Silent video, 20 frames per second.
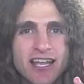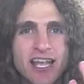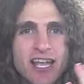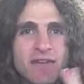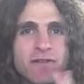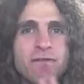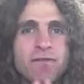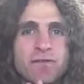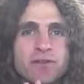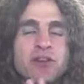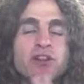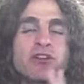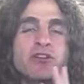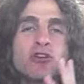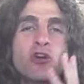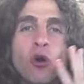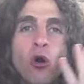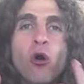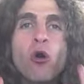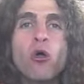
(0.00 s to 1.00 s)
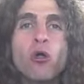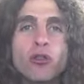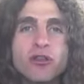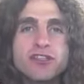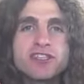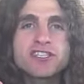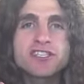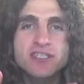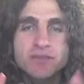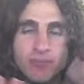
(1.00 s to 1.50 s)
if your goal
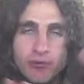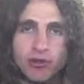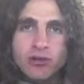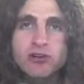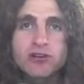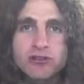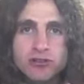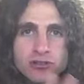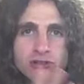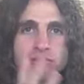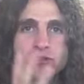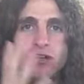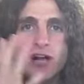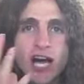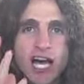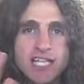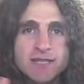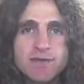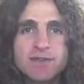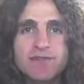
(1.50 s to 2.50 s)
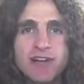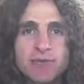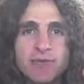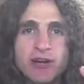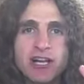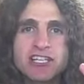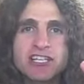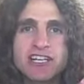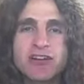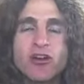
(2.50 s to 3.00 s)
is spiritual cosmic
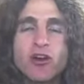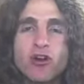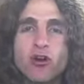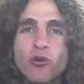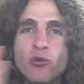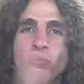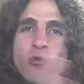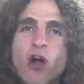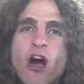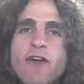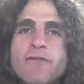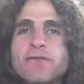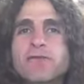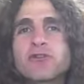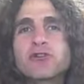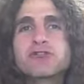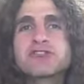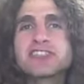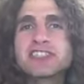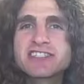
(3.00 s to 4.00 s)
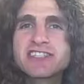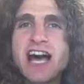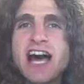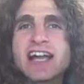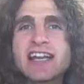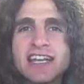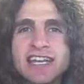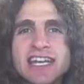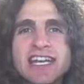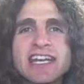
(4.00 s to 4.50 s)
vibration, raw foods is
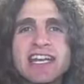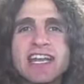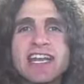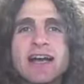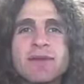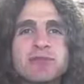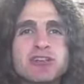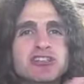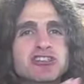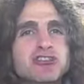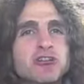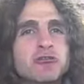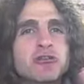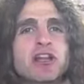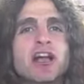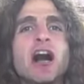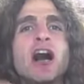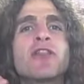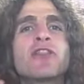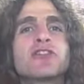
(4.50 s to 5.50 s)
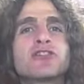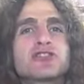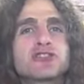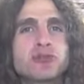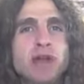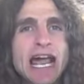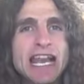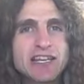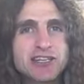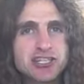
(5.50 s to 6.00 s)
not needed. I'm just showing other
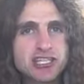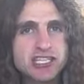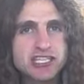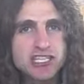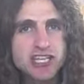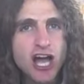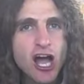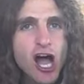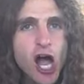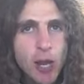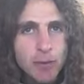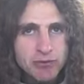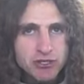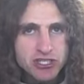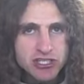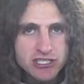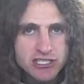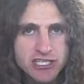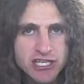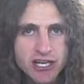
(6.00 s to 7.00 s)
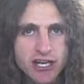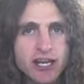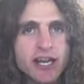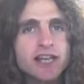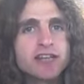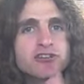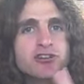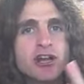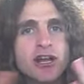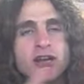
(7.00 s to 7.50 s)
strategies and options here
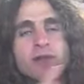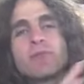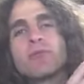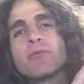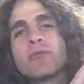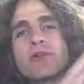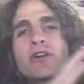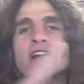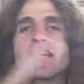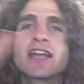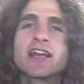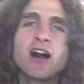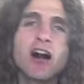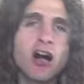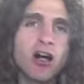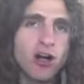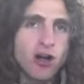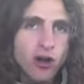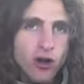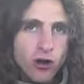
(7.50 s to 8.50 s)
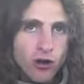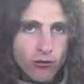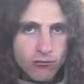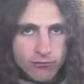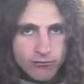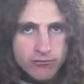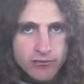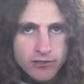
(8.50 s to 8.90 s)
and trying to bring it all home.